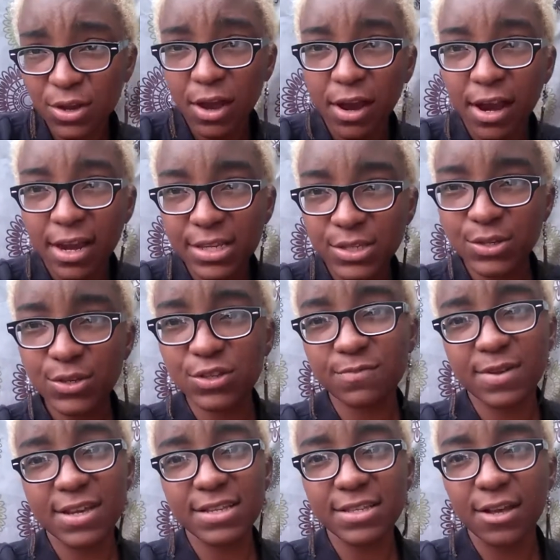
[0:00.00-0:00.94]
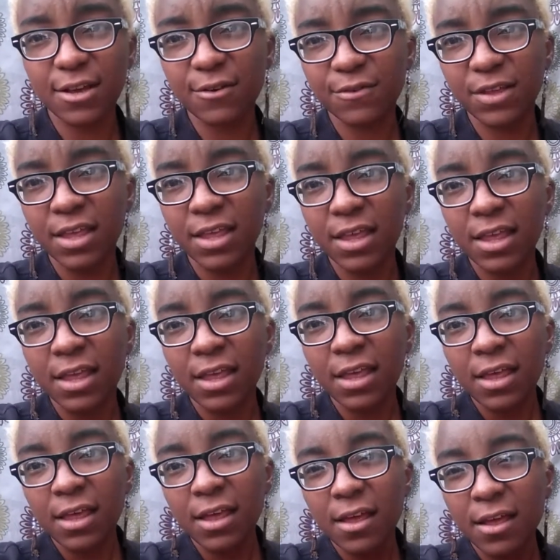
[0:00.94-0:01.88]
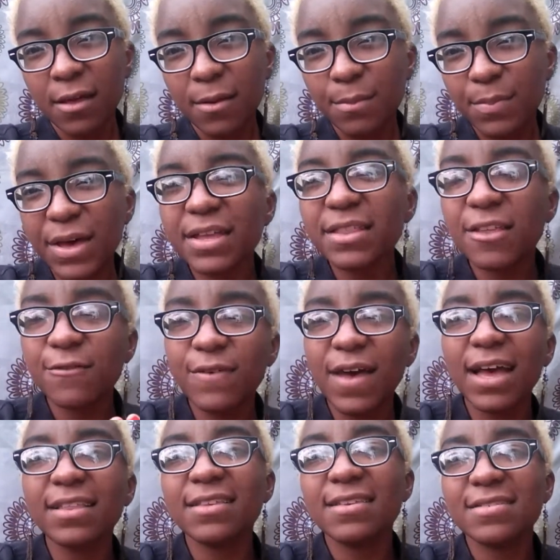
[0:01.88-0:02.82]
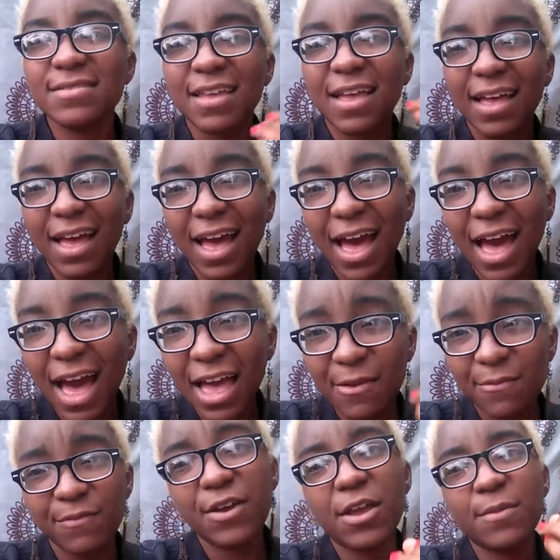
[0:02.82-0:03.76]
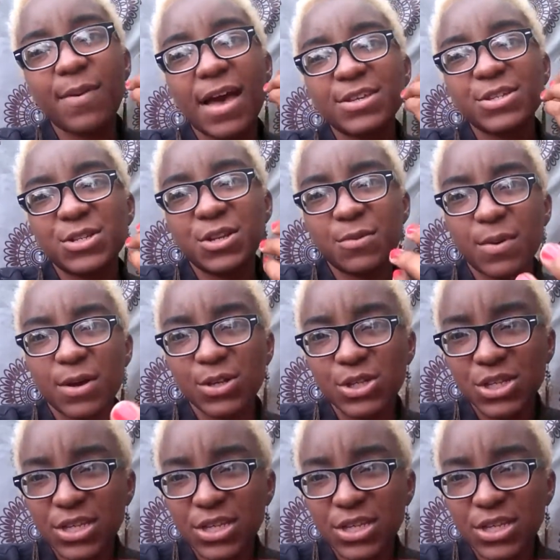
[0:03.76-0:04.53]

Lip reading: or I excuse myself. But the fact is that I'm very passionate about